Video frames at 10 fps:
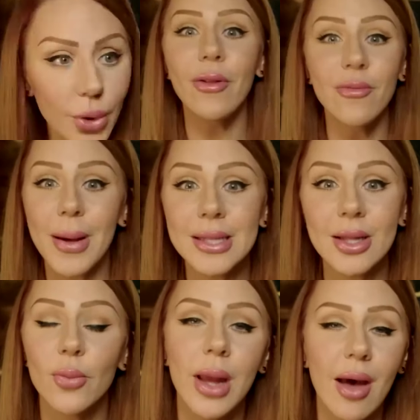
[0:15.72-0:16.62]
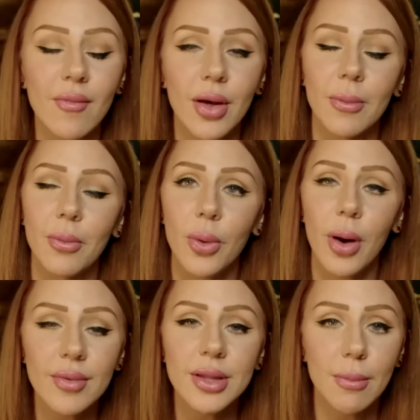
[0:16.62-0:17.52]
All of my stuff. We're
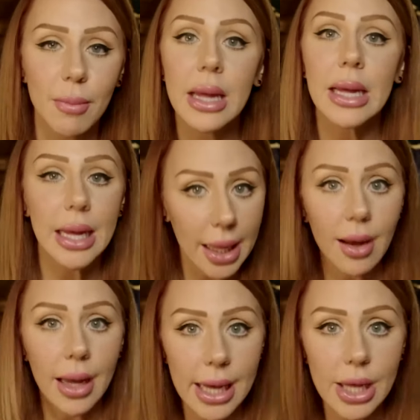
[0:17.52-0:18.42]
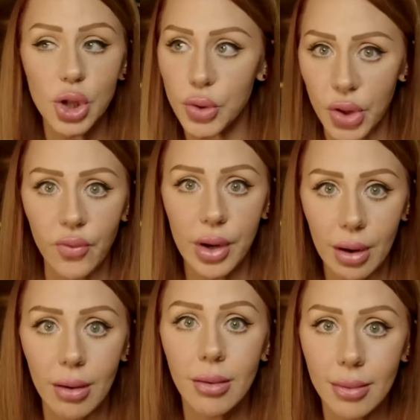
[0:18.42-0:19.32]
having some issues over
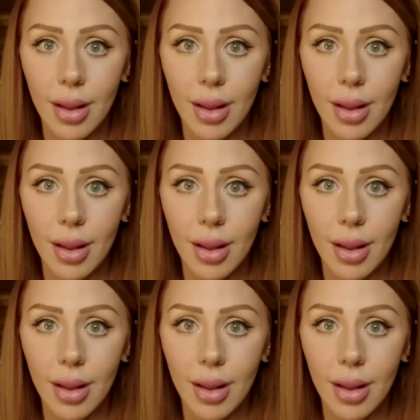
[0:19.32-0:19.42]
here.